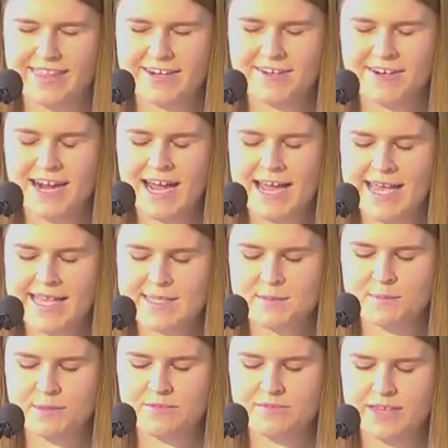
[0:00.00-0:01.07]
that her eyes
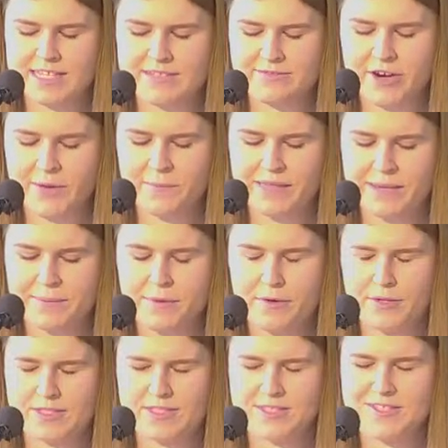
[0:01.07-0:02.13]
would be fixed firmly
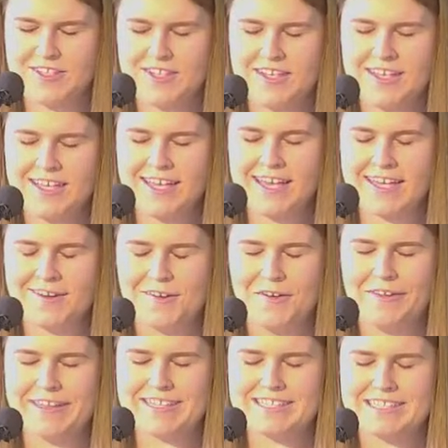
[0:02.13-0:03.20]
upon you in
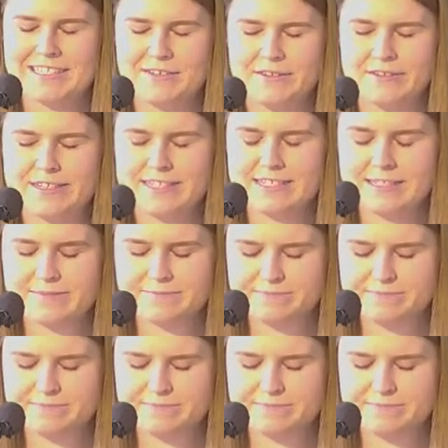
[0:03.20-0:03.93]
all that she does.